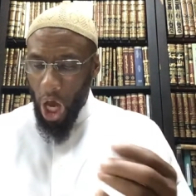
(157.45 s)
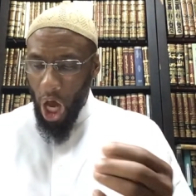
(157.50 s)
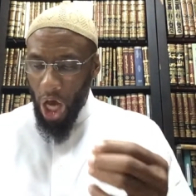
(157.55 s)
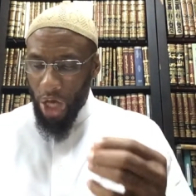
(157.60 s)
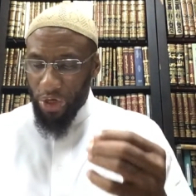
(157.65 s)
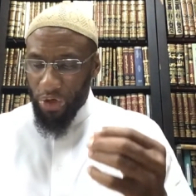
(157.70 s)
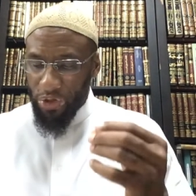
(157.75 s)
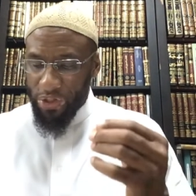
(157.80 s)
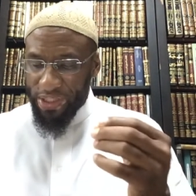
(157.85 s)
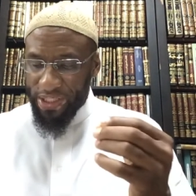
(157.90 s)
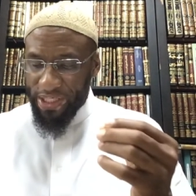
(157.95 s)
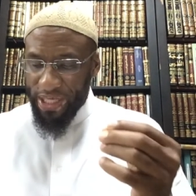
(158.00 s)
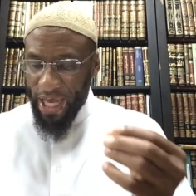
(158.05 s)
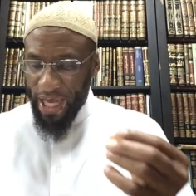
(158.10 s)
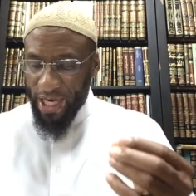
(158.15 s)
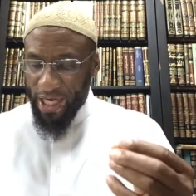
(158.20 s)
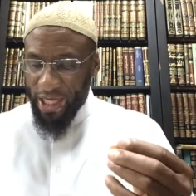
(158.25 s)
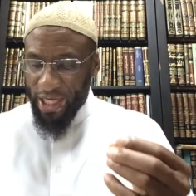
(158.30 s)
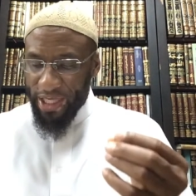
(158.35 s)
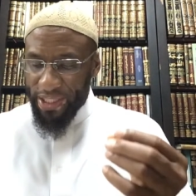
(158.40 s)

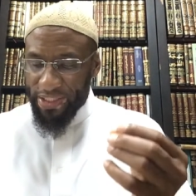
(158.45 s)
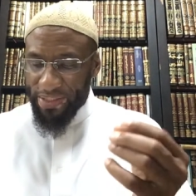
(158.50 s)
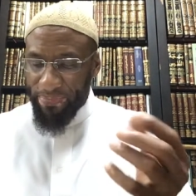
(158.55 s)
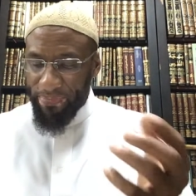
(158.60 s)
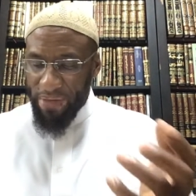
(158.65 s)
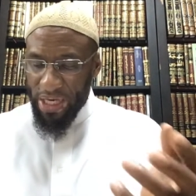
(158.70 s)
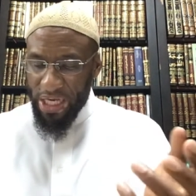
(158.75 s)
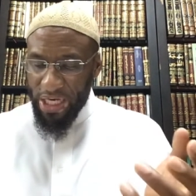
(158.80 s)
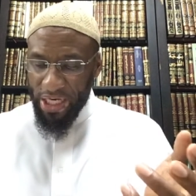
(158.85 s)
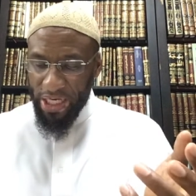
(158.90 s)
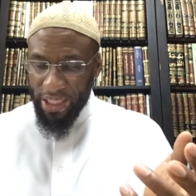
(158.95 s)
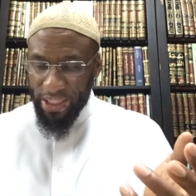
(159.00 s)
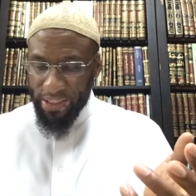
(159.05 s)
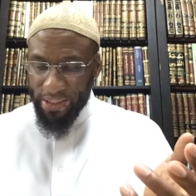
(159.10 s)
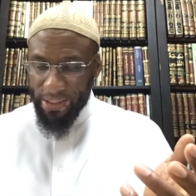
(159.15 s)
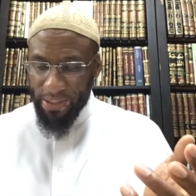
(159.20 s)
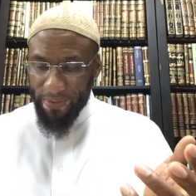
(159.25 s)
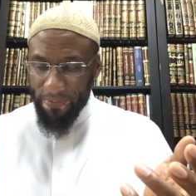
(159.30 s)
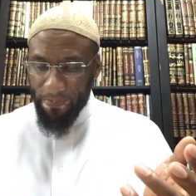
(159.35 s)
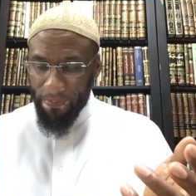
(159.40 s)
understanding its
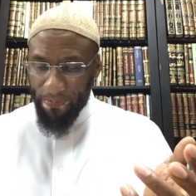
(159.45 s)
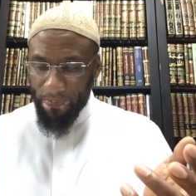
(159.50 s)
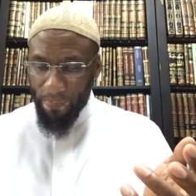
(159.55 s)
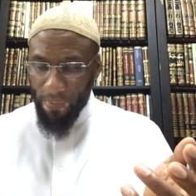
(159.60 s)
meanings,